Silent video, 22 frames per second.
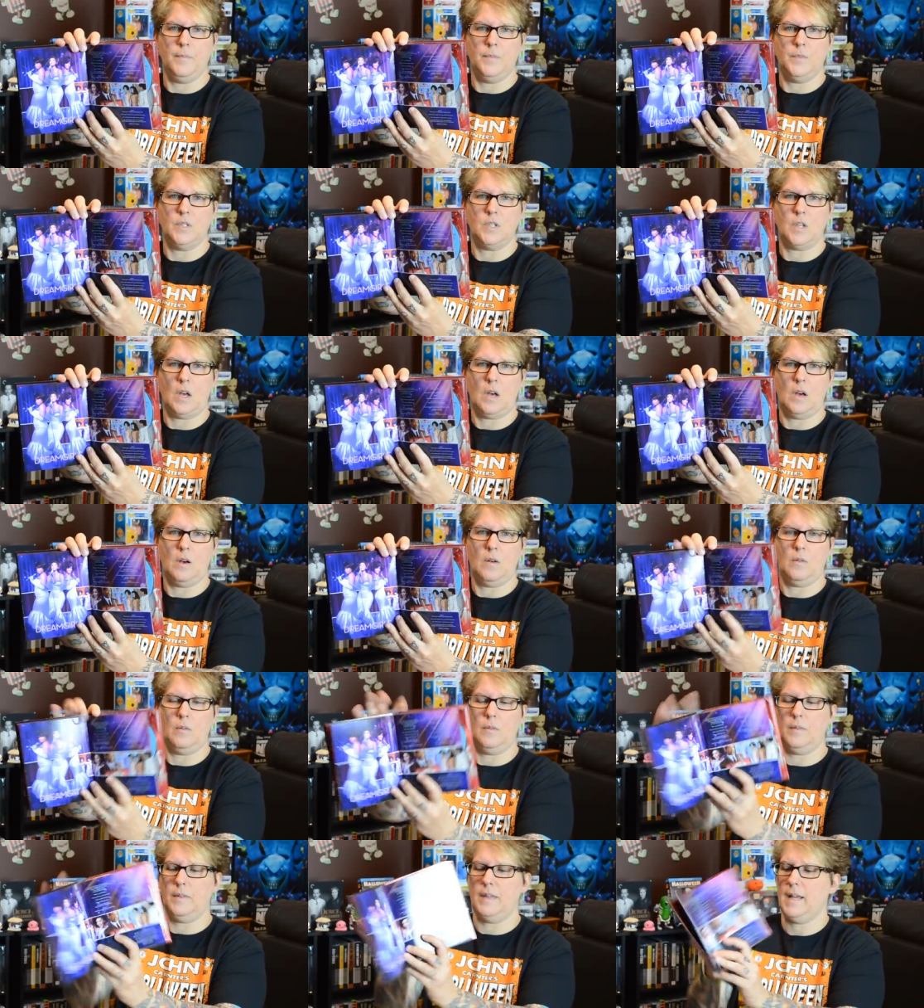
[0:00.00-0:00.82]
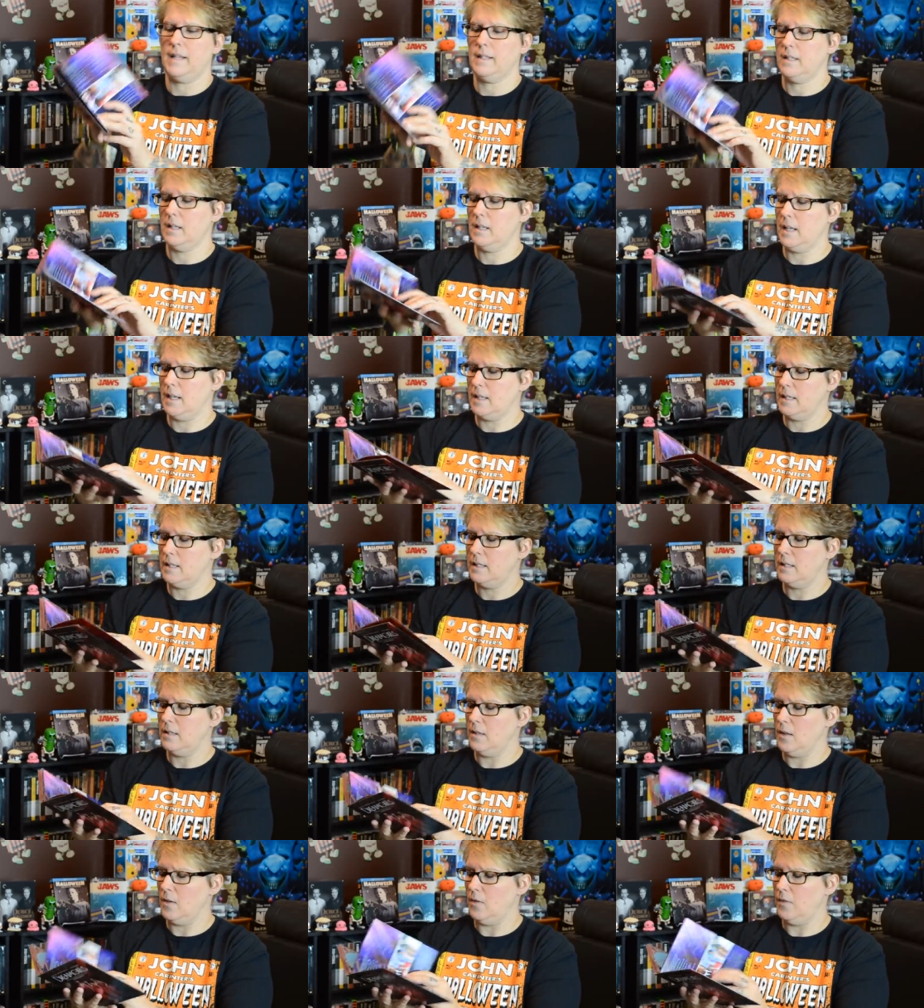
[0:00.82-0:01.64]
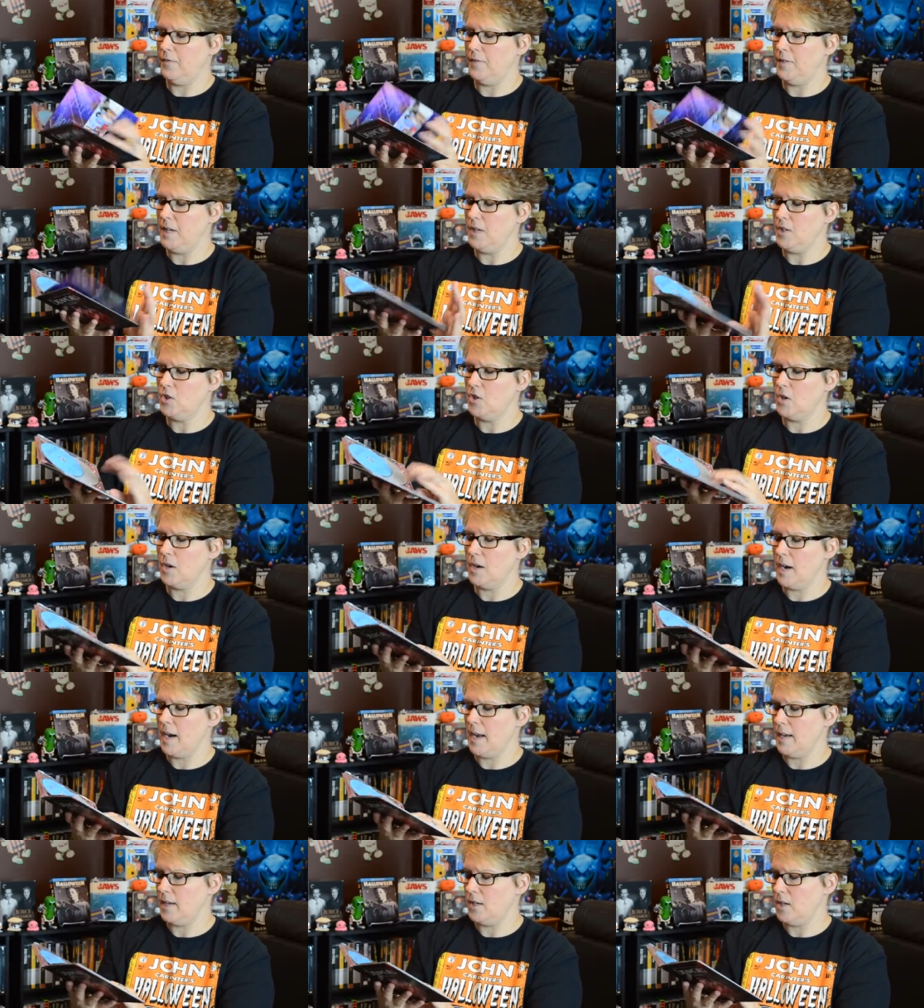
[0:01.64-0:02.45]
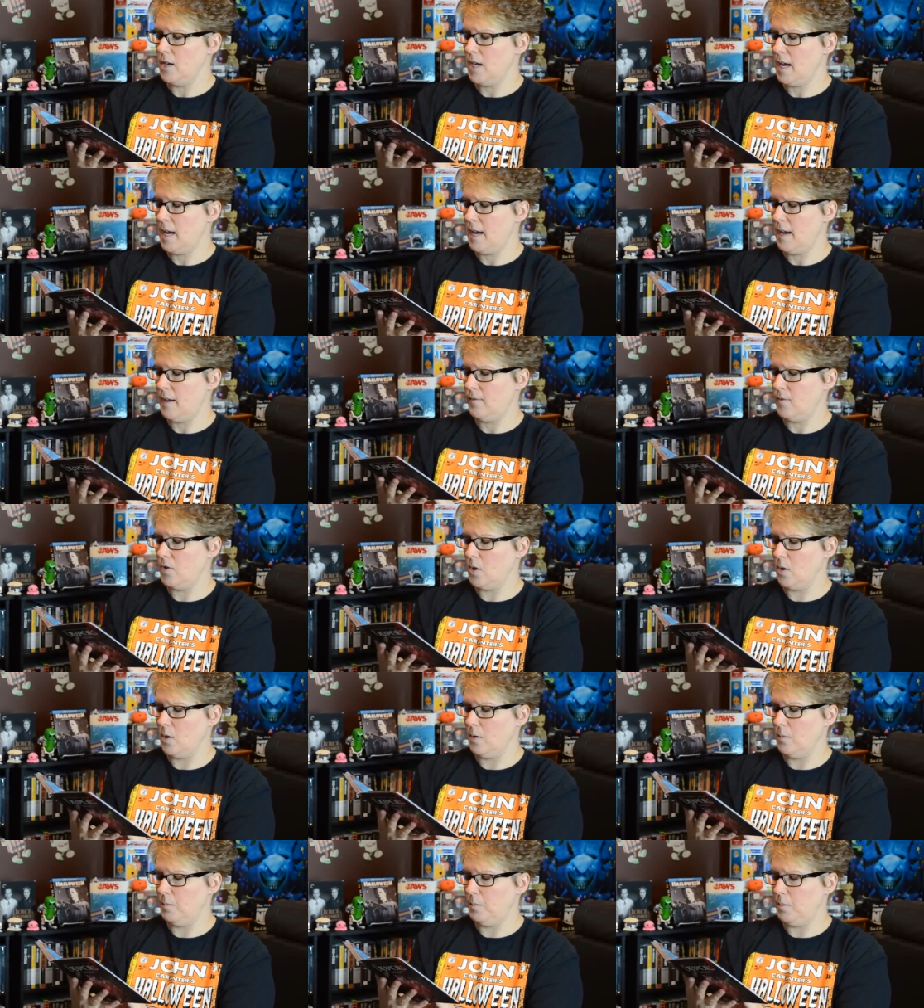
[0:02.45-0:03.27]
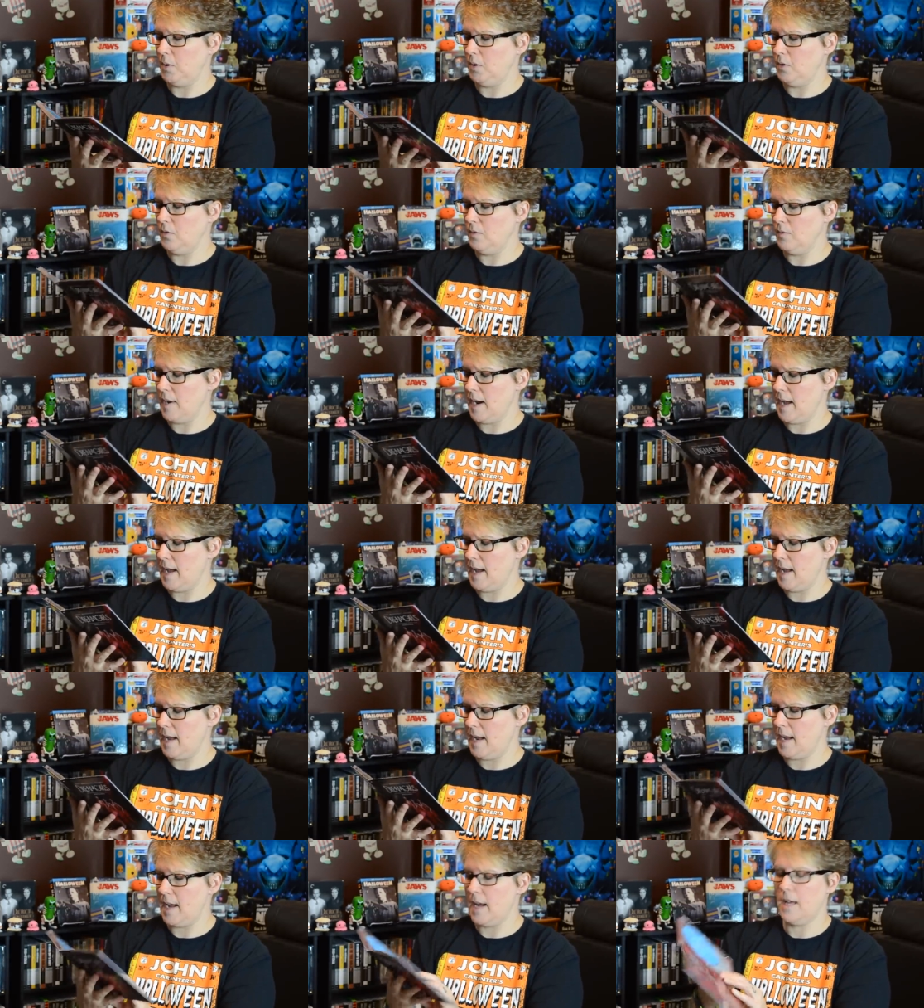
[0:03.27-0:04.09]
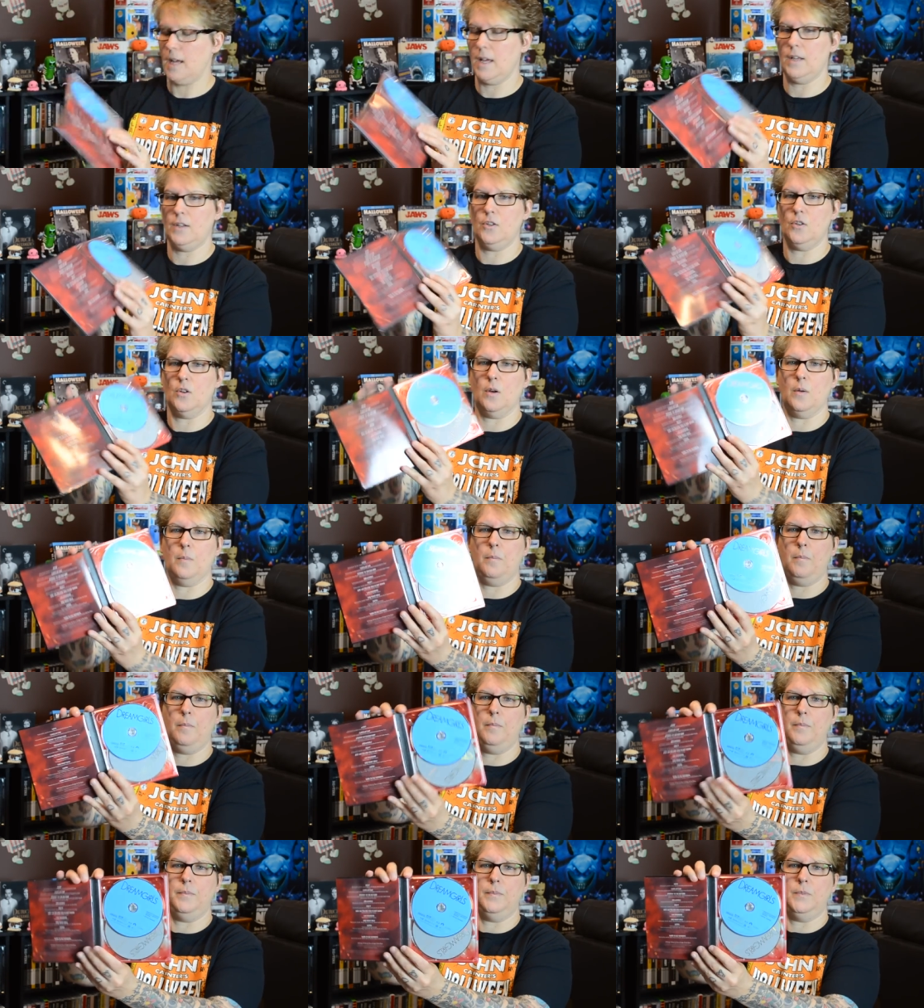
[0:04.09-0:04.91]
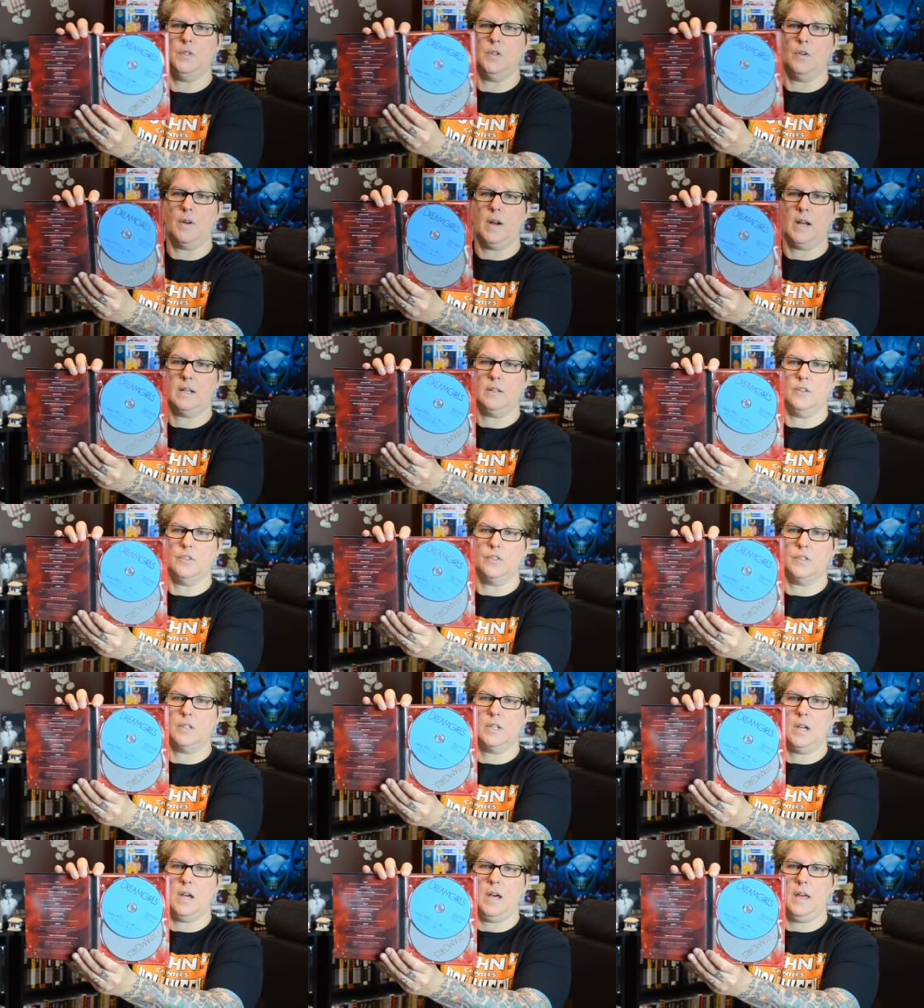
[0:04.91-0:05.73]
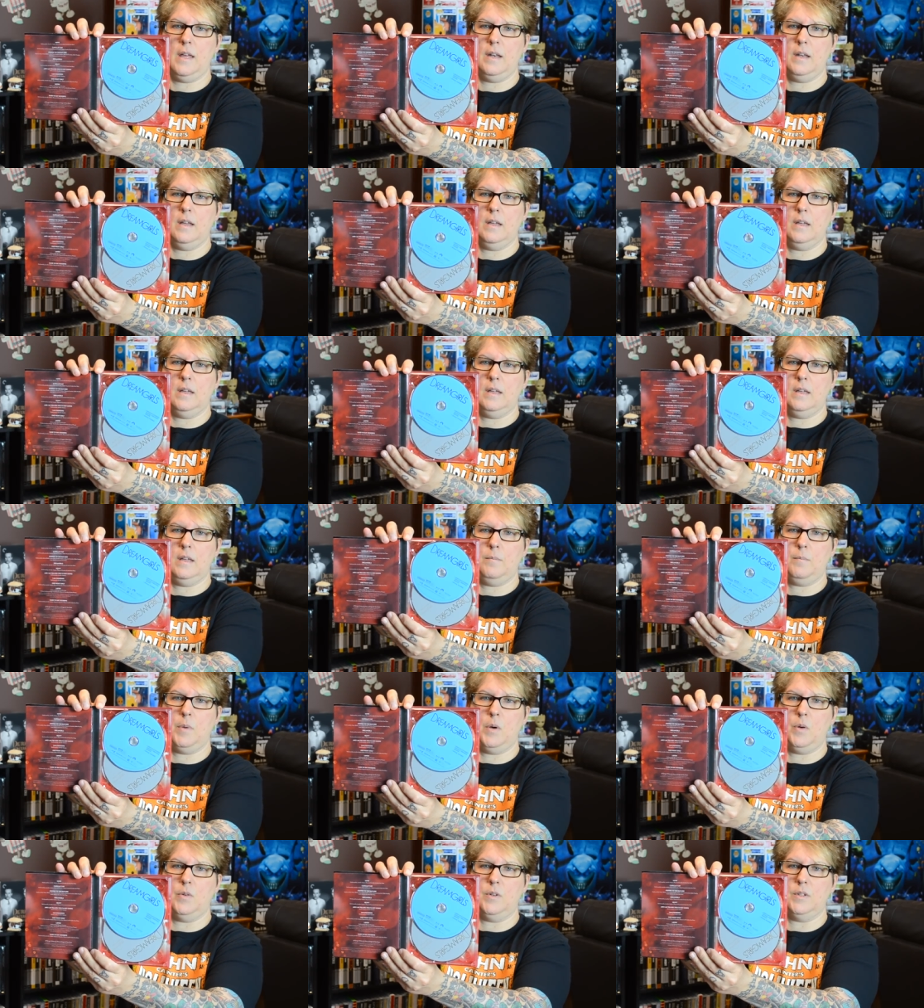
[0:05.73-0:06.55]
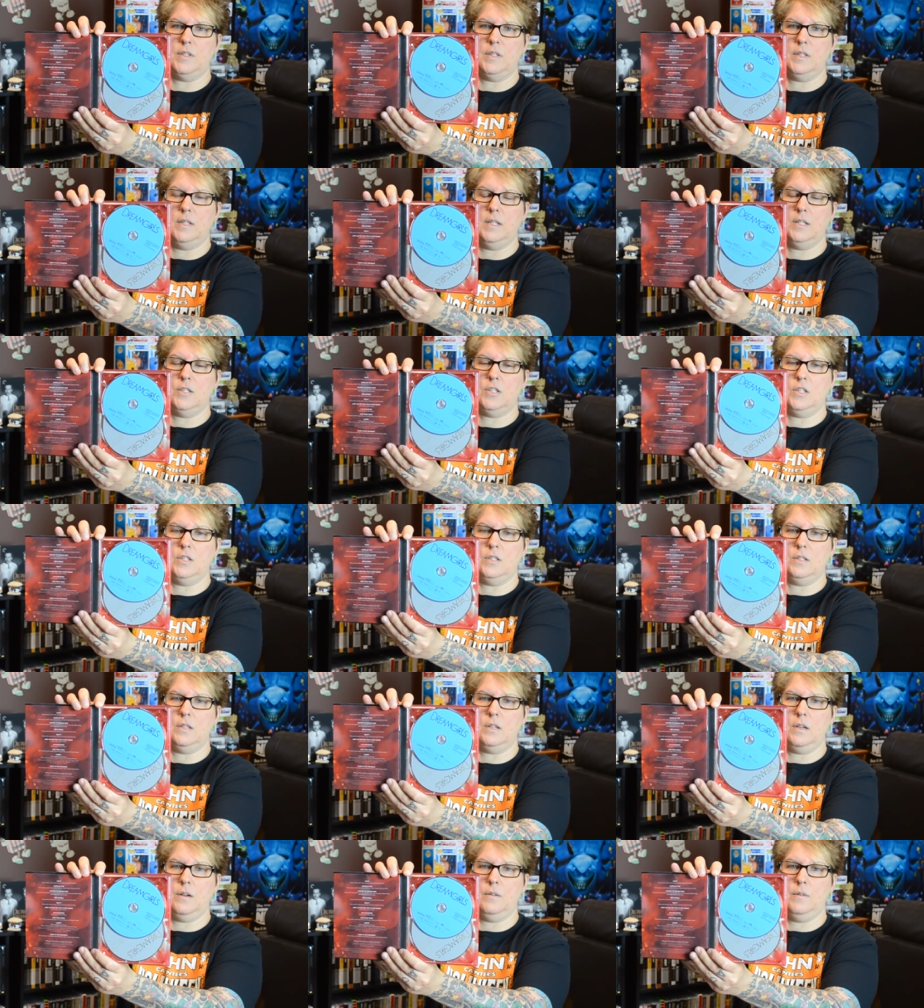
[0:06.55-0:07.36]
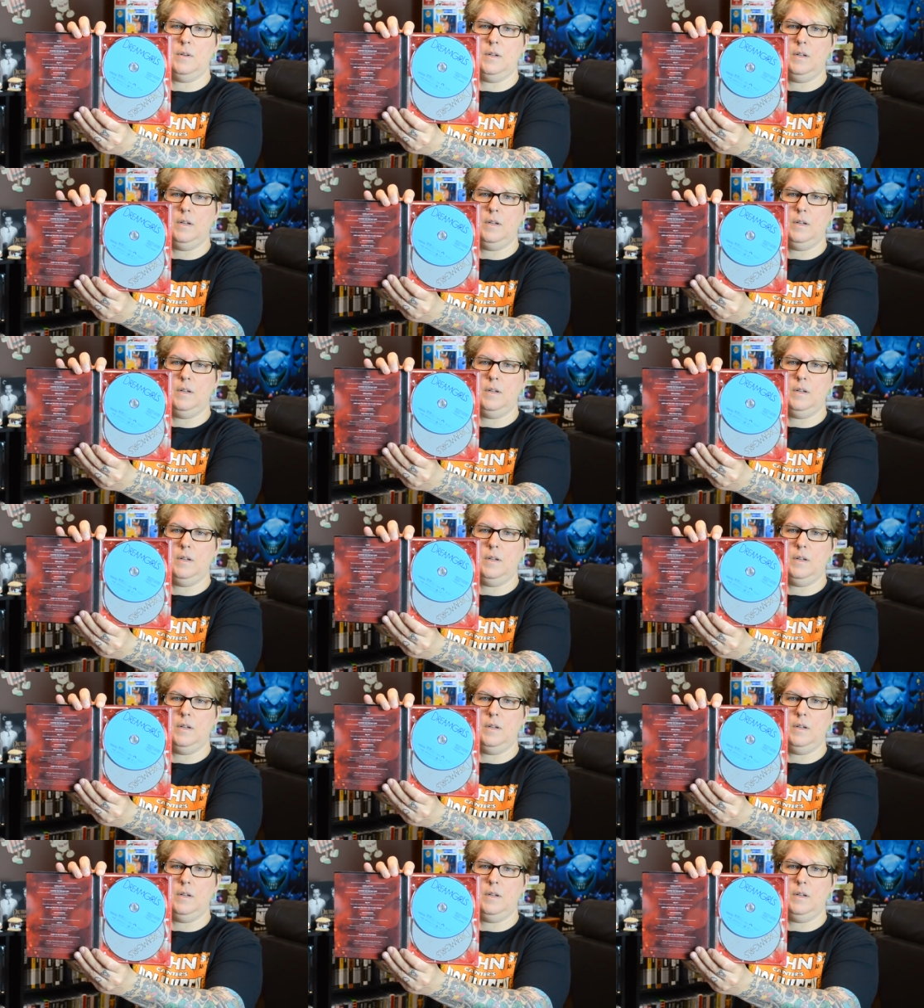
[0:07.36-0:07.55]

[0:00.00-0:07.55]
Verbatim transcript: So that's a nice little feature, and you have your Blu-ray and your director's cut, bonus edition too.